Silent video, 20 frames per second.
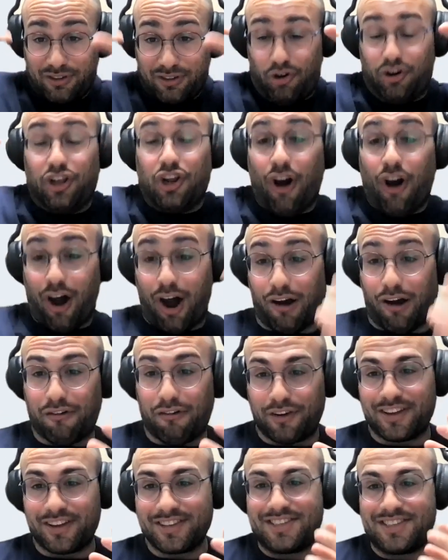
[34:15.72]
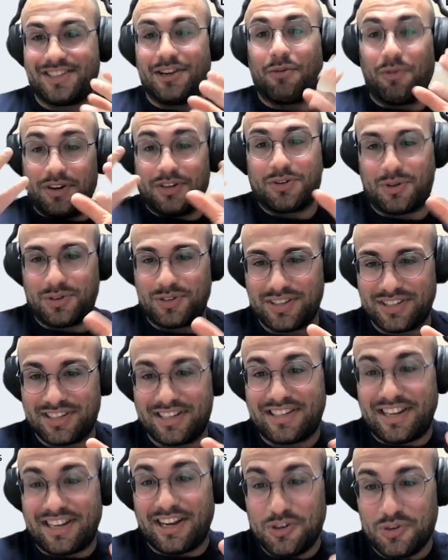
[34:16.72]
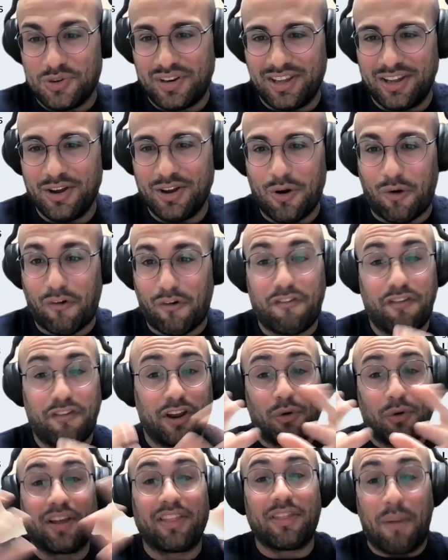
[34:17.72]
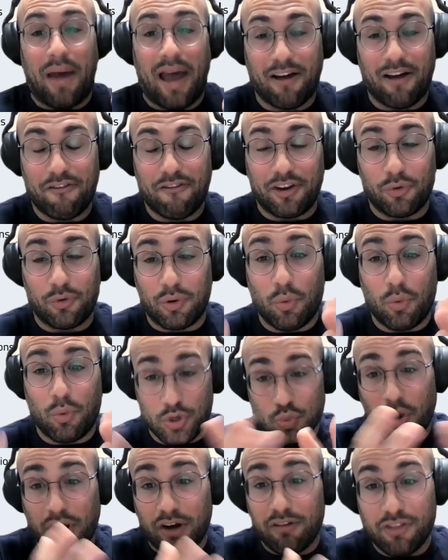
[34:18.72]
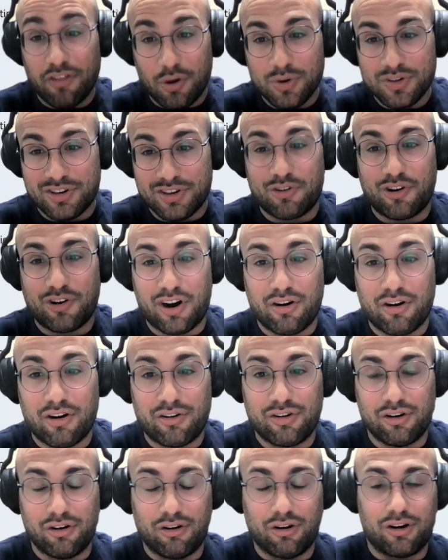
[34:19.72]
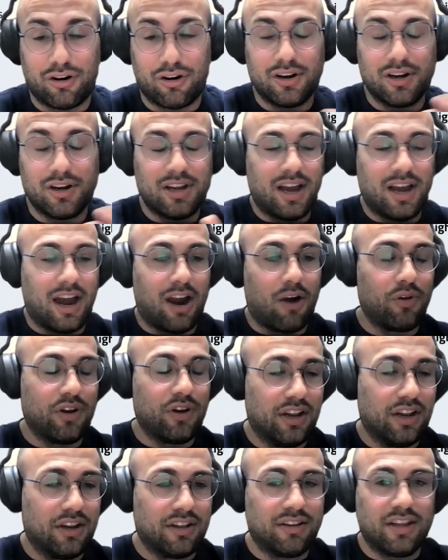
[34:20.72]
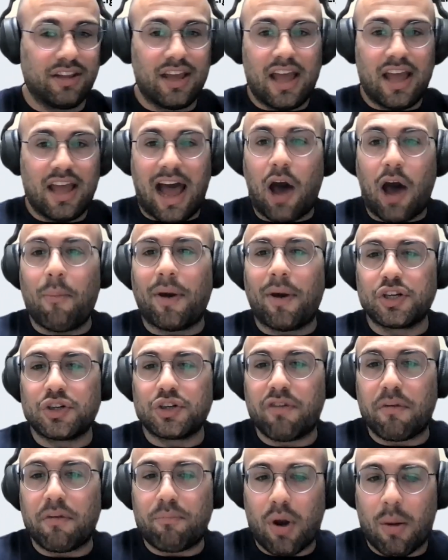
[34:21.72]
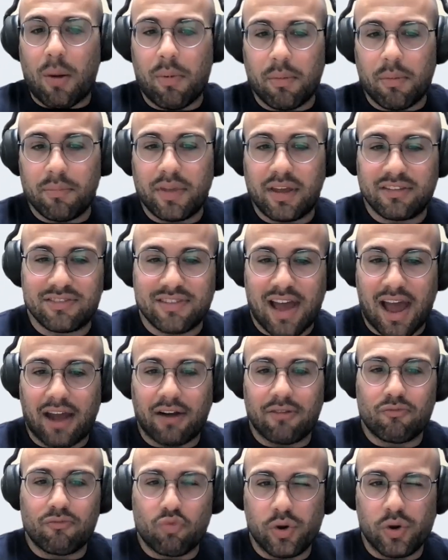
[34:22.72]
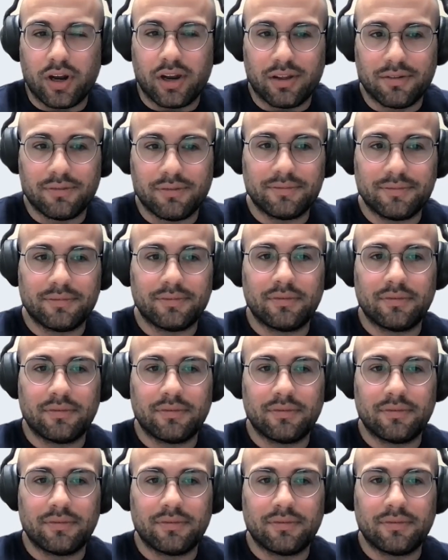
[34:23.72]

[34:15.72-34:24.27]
turning off existing resources essentially, or figuring them out, figuring which one of those are redundant, how much of a problem is that really?